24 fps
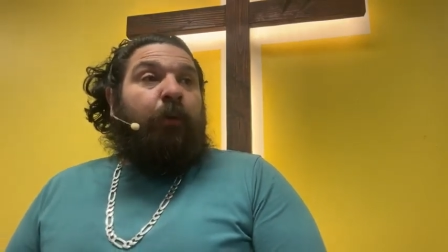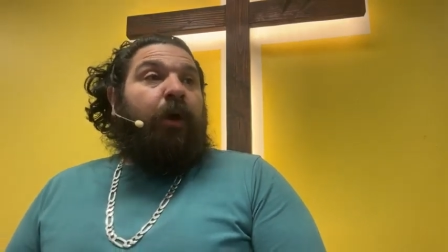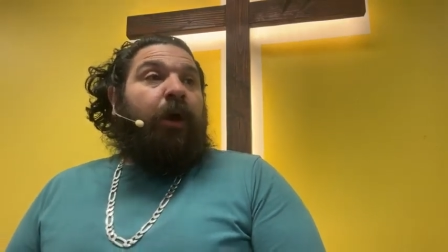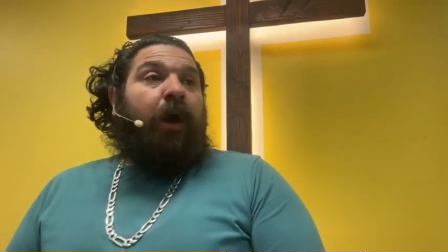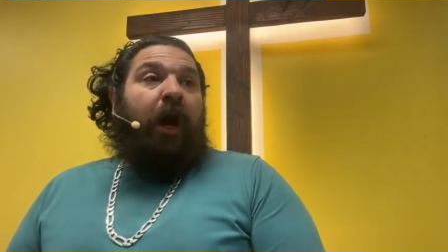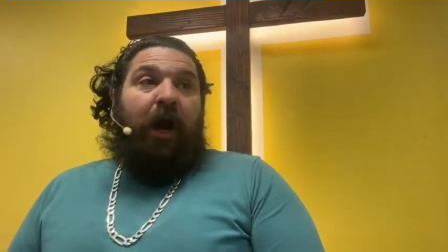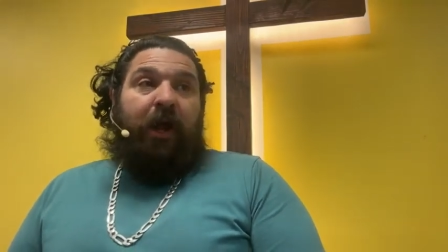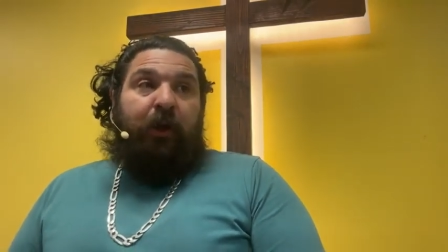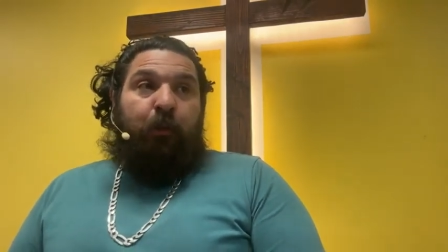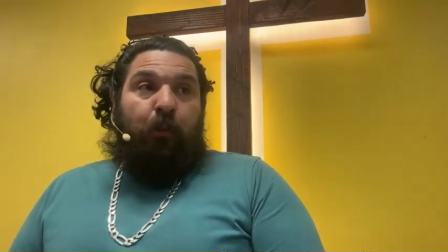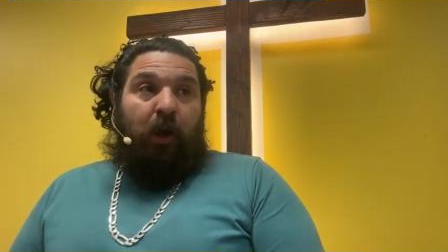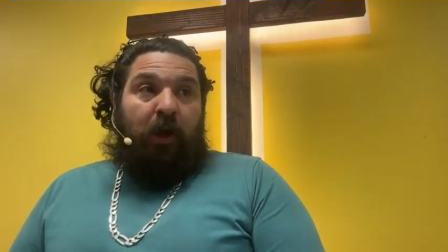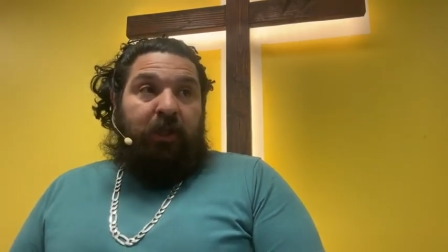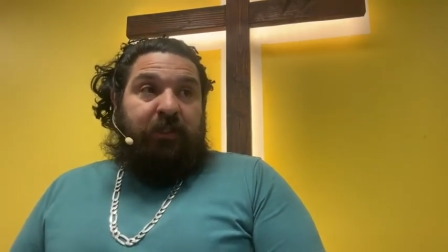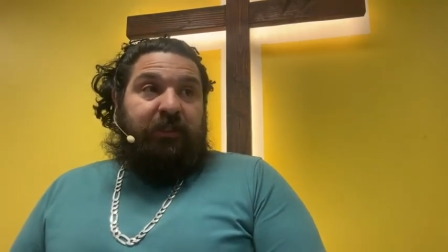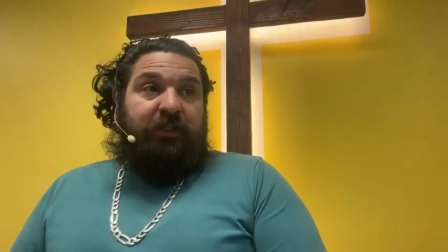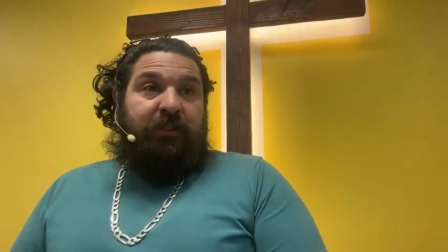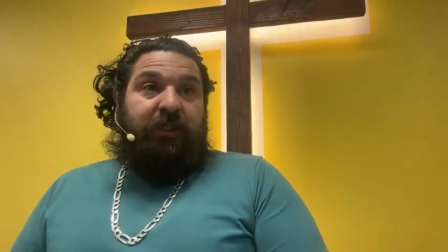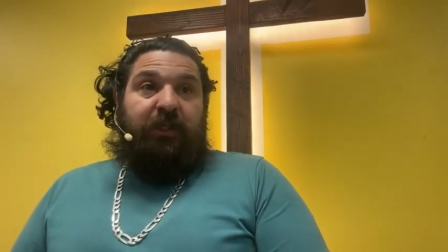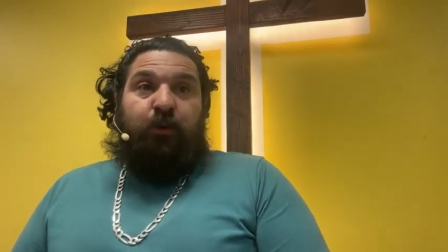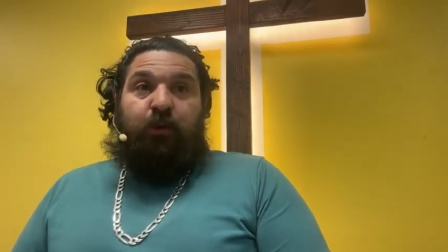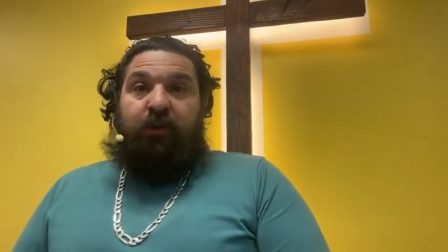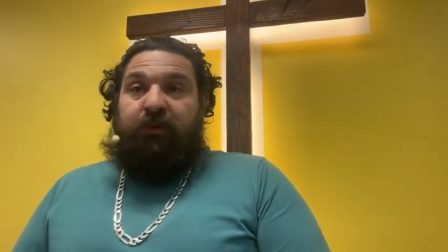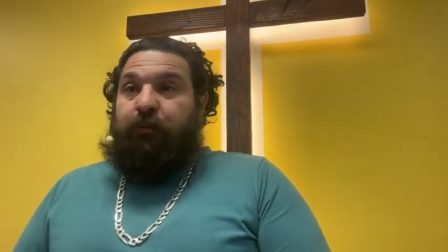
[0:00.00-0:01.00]
what God wants
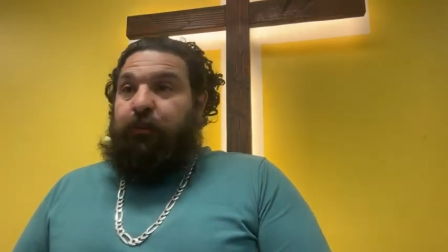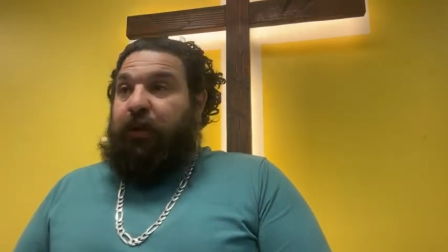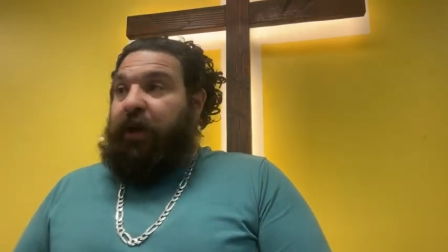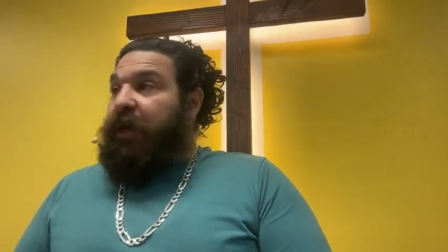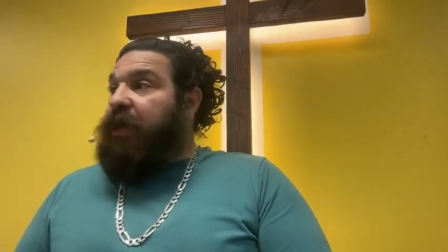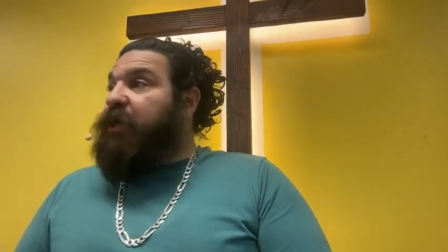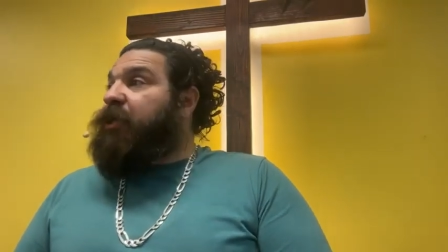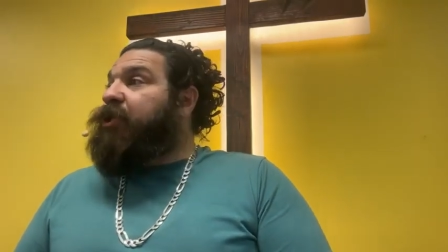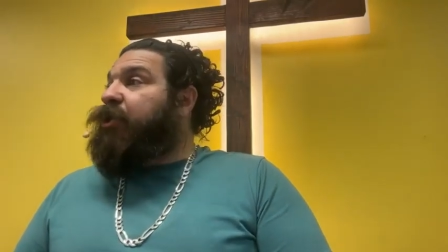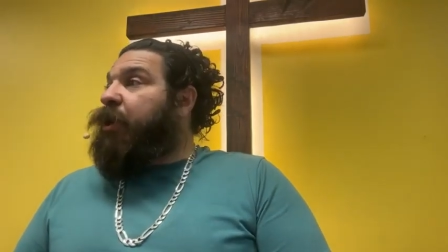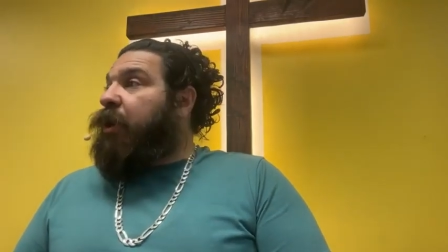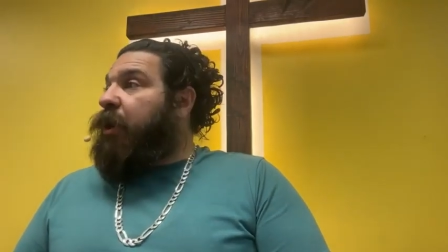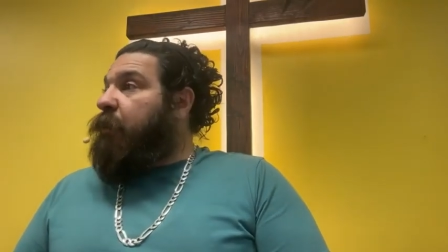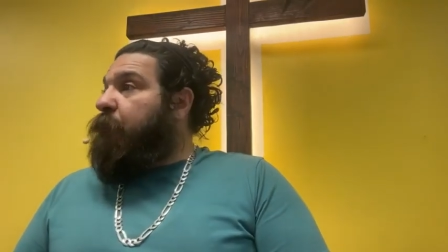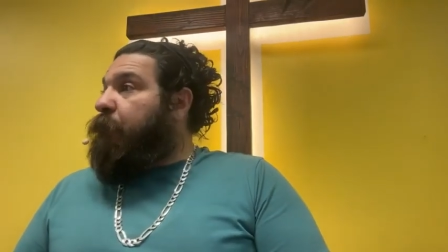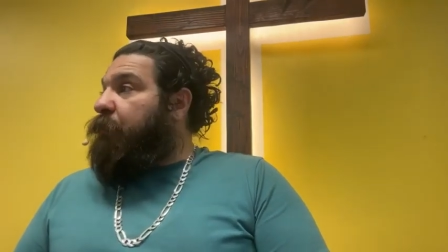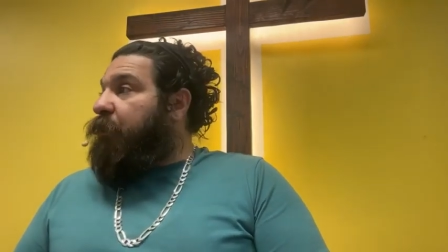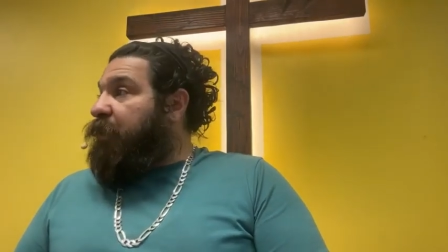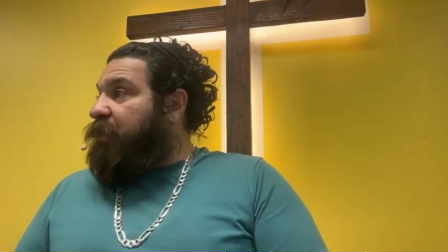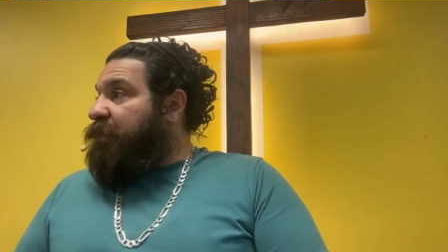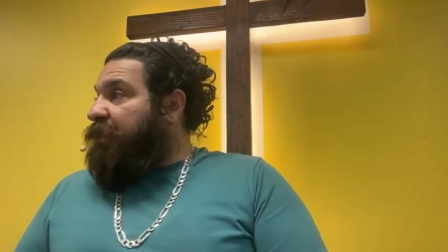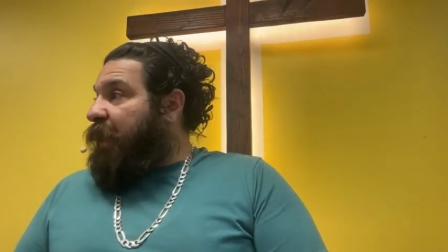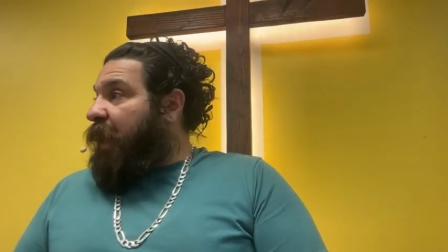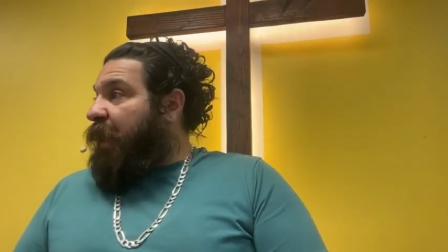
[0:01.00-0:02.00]
to do is bring a certain
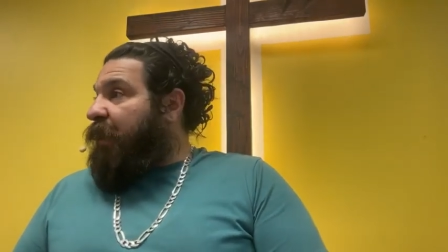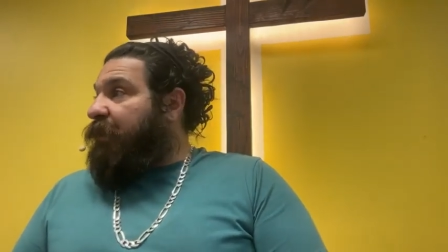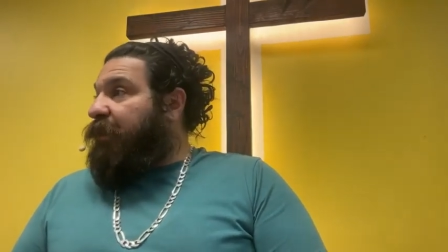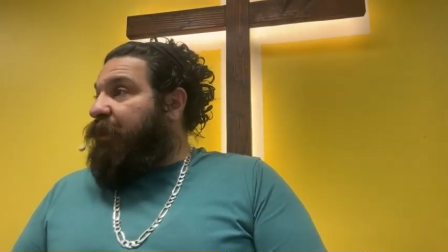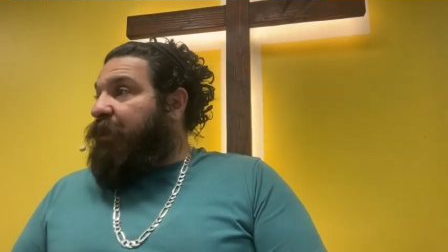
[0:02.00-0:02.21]
person out